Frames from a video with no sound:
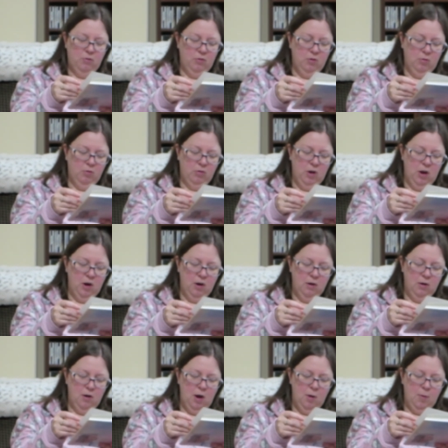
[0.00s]
so
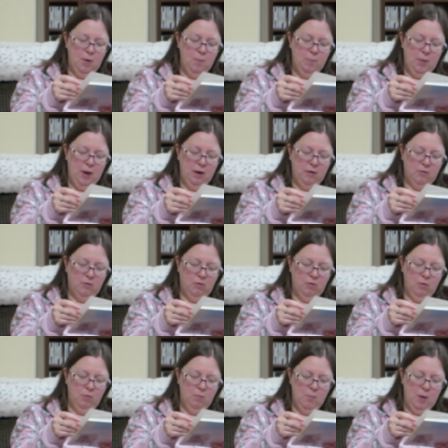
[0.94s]
tired I went back
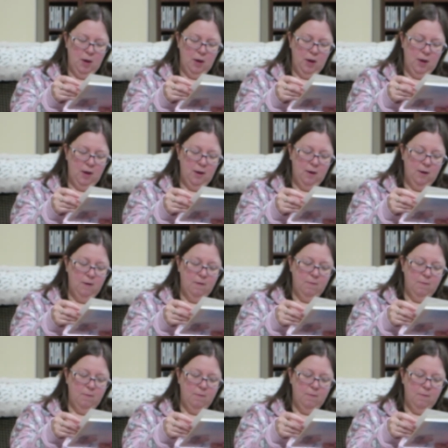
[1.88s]
to my